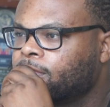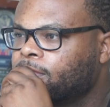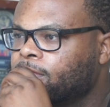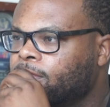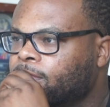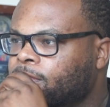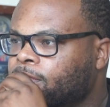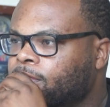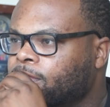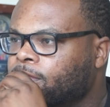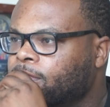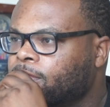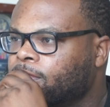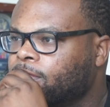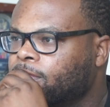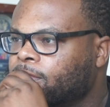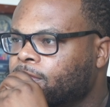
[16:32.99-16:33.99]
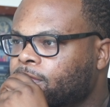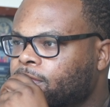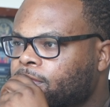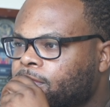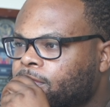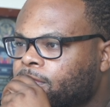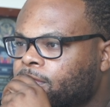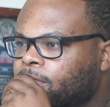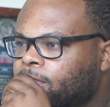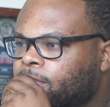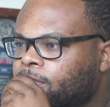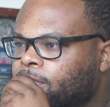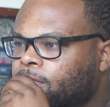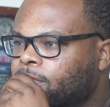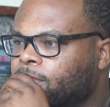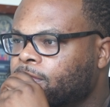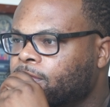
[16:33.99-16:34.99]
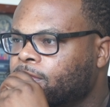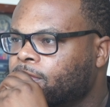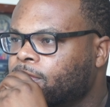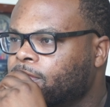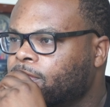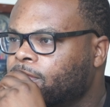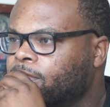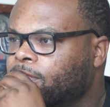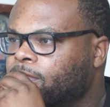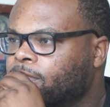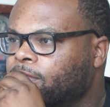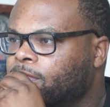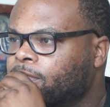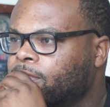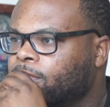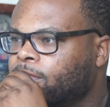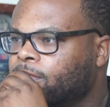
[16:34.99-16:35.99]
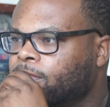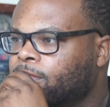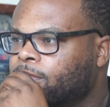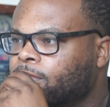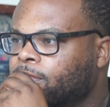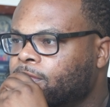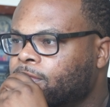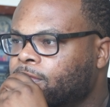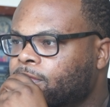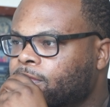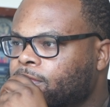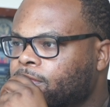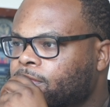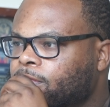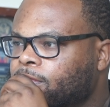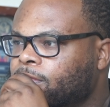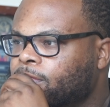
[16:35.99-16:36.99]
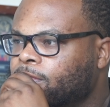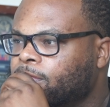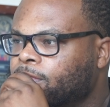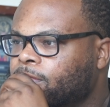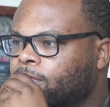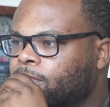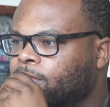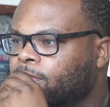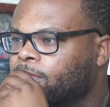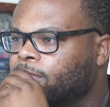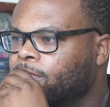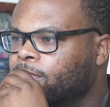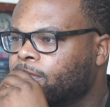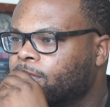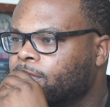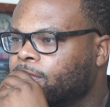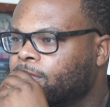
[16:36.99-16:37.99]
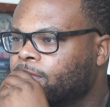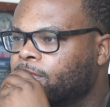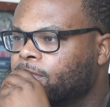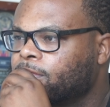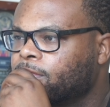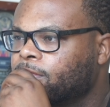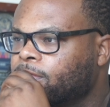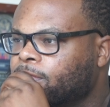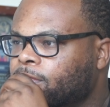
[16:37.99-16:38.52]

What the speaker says: Nothing is said.